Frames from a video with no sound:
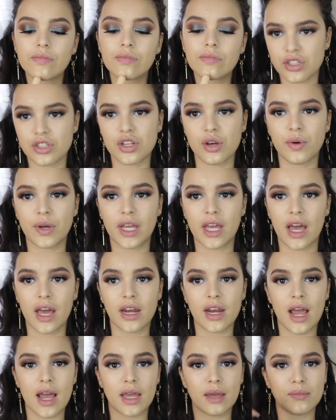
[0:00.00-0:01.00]
So
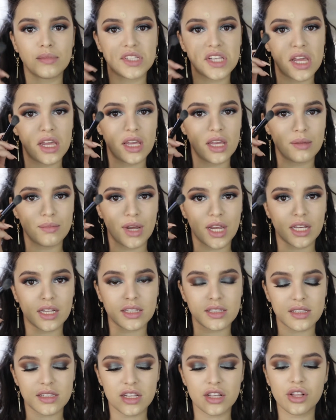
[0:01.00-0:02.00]
again, I am taking my
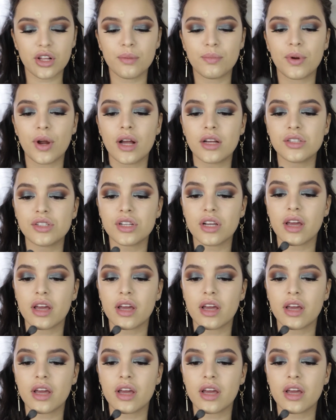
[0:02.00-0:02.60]
concealer brush